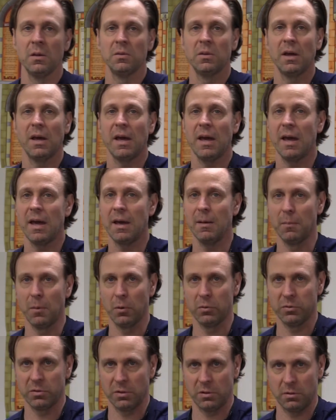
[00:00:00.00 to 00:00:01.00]
that
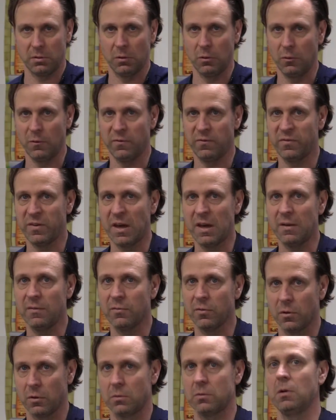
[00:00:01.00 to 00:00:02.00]
Hamilton, who
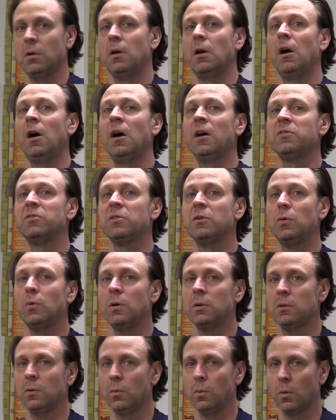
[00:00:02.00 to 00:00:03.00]
favored us
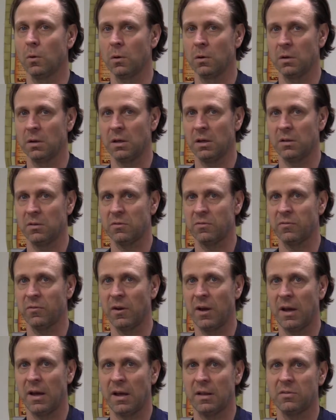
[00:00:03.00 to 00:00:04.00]
going to war against
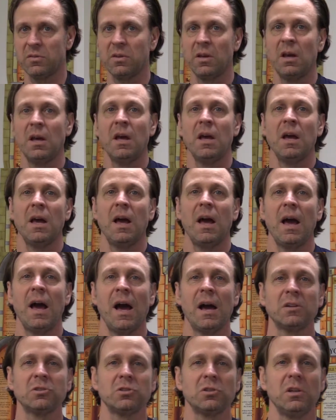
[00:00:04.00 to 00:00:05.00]
France,
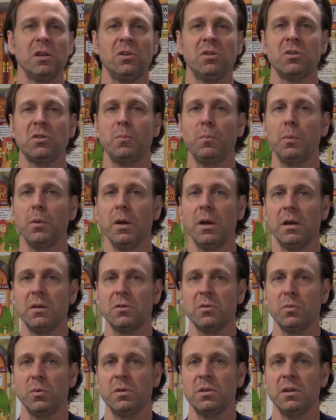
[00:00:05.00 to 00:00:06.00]
actually
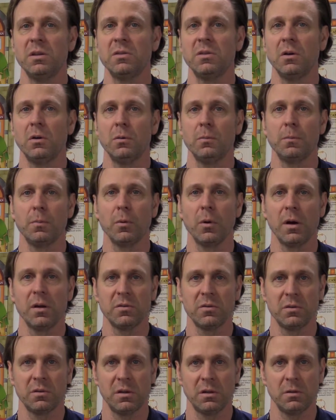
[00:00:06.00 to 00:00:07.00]
splits with his own
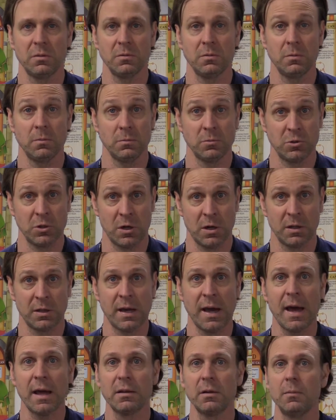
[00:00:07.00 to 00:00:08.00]
president, John
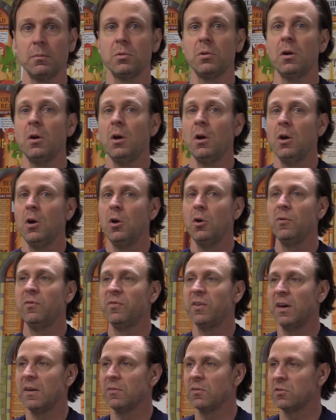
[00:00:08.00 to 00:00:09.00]
Adams, who
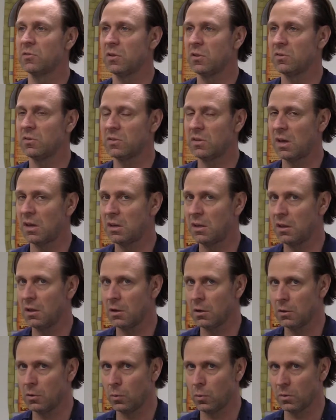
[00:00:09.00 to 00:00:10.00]
favors us taking
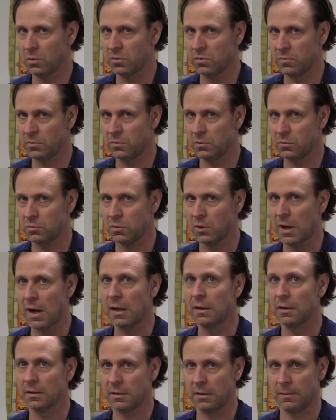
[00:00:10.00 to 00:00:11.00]
a course of
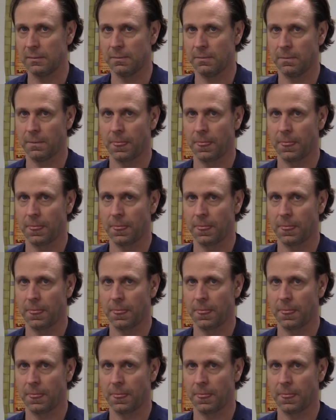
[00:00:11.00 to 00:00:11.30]
neutrality.